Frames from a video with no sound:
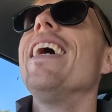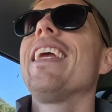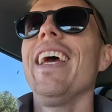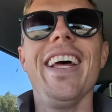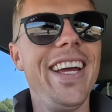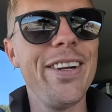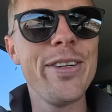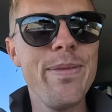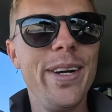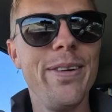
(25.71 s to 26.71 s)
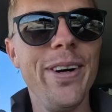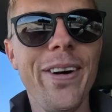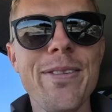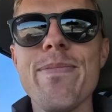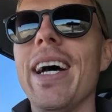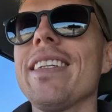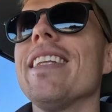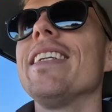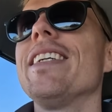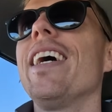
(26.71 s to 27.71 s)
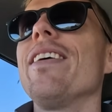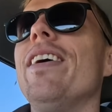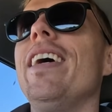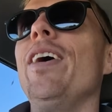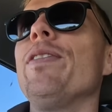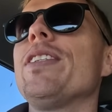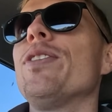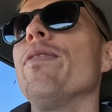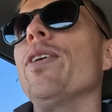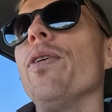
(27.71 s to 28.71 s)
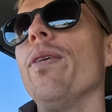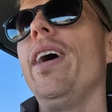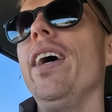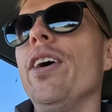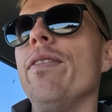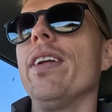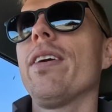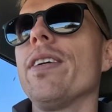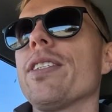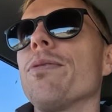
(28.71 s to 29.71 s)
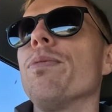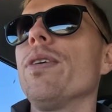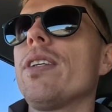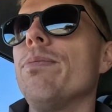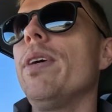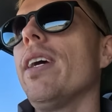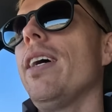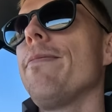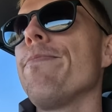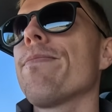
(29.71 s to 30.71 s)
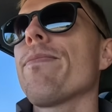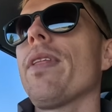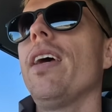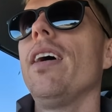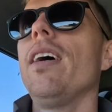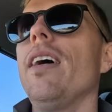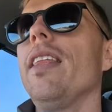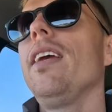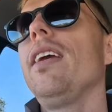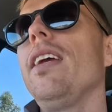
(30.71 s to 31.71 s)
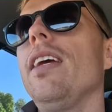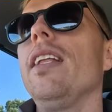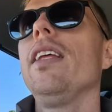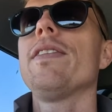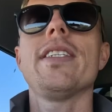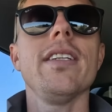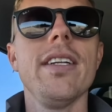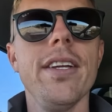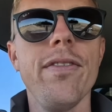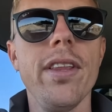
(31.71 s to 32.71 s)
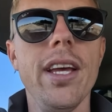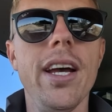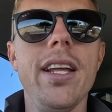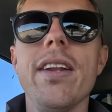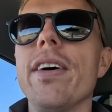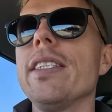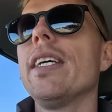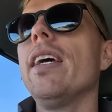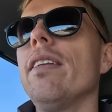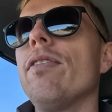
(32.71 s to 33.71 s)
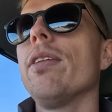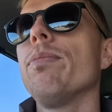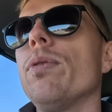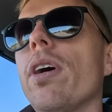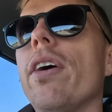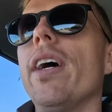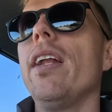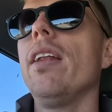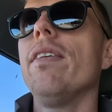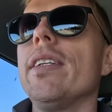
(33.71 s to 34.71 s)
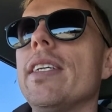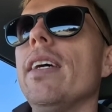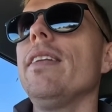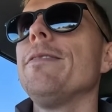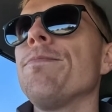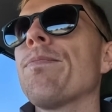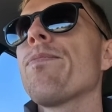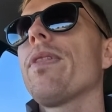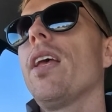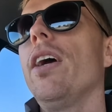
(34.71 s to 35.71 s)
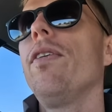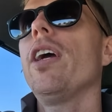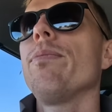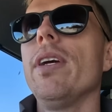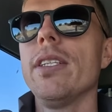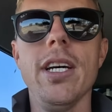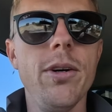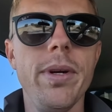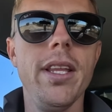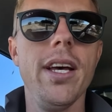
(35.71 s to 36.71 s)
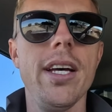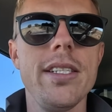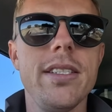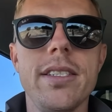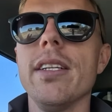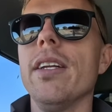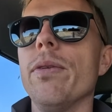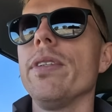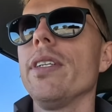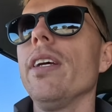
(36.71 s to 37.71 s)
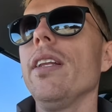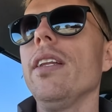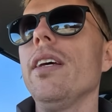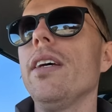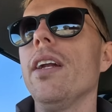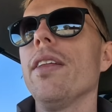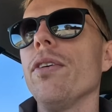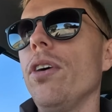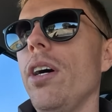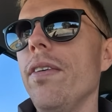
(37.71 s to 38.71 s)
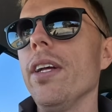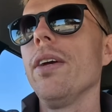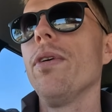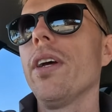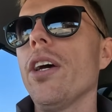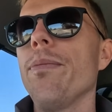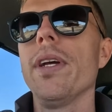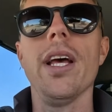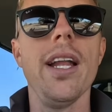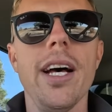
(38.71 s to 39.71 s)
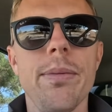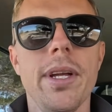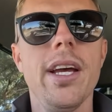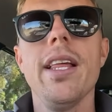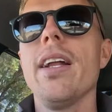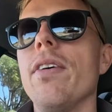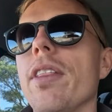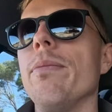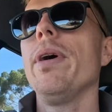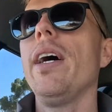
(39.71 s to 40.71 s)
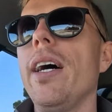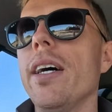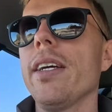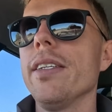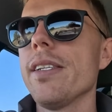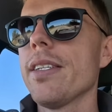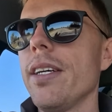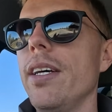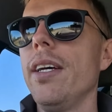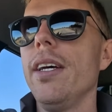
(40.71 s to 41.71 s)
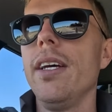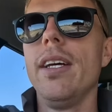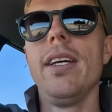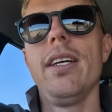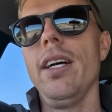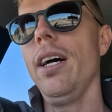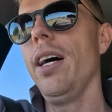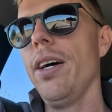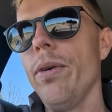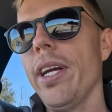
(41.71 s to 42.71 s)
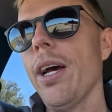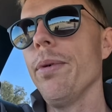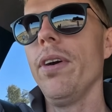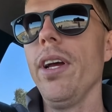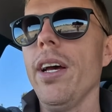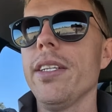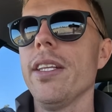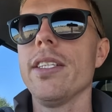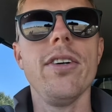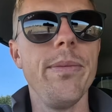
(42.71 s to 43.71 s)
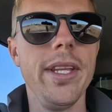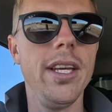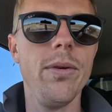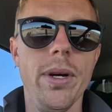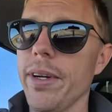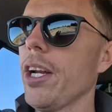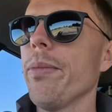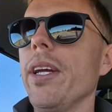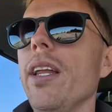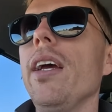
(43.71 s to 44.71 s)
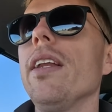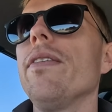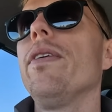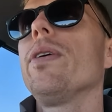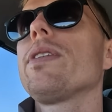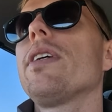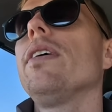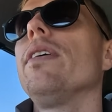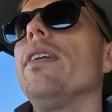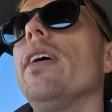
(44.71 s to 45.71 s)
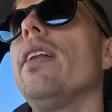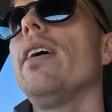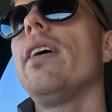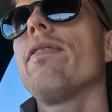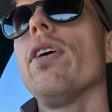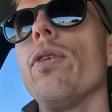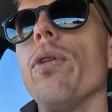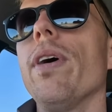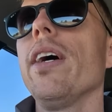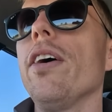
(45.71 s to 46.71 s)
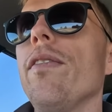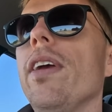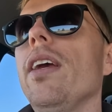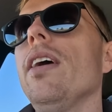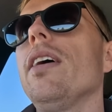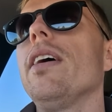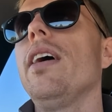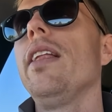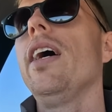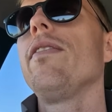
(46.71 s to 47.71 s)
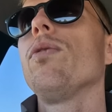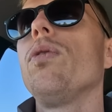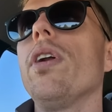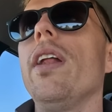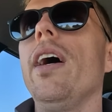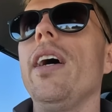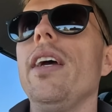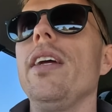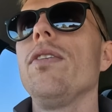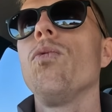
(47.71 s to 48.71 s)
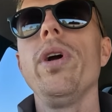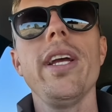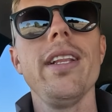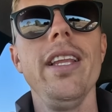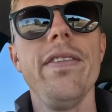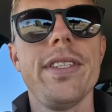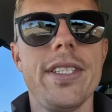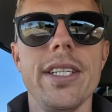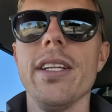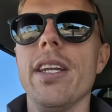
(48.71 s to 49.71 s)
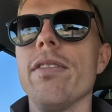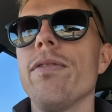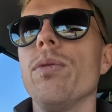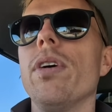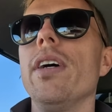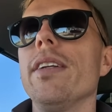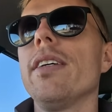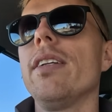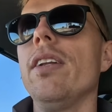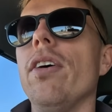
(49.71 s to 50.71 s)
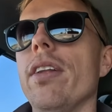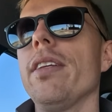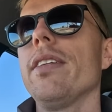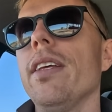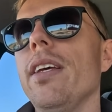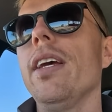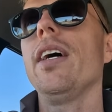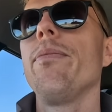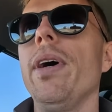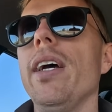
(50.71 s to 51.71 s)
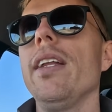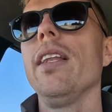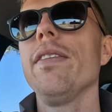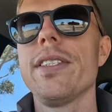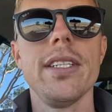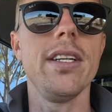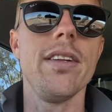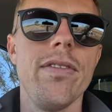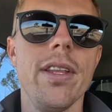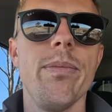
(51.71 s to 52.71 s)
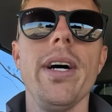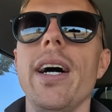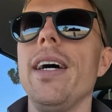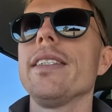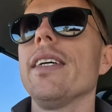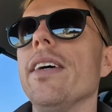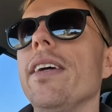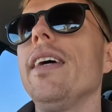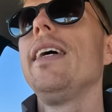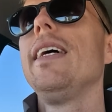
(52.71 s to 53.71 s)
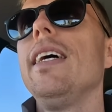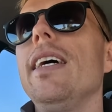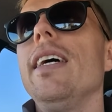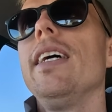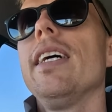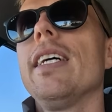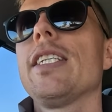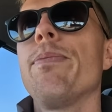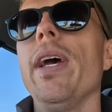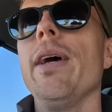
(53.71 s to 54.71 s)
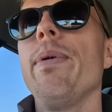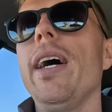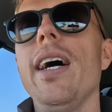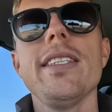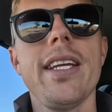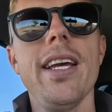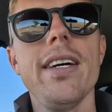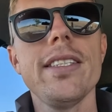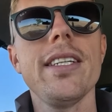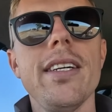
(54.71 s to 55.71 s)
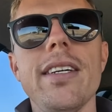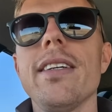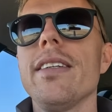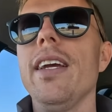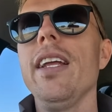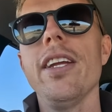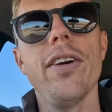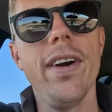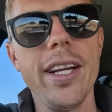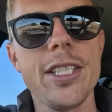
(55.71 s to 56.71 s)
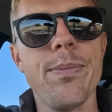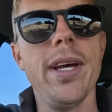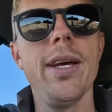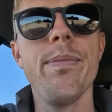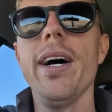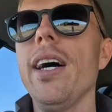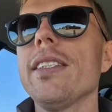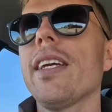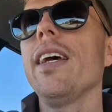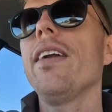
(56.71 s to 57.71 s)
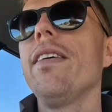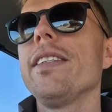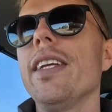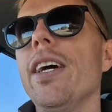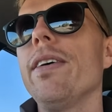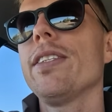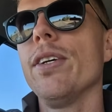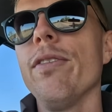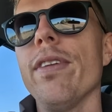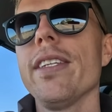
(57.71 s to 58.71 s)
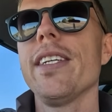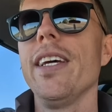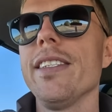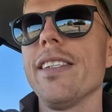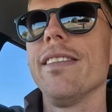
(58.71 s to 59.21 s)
G'day everybody, welcome back to the channel. I've just driven all the way over to Crystal Brook to pick up the lift cylinder for the 8910, for the Borgo 8910. They rang me and told me that cylinder was in, and I thought I really want to go pick that up and get that on the bar, because we're coming around to the time of the year where we're going to be needing it real soon. And I've got all the way over here and they've ordered a wing lift cylinder for it, not the main lift cylinder for the bar. So spare parts counter, incorrect spare parts counter is now at 2 for the season.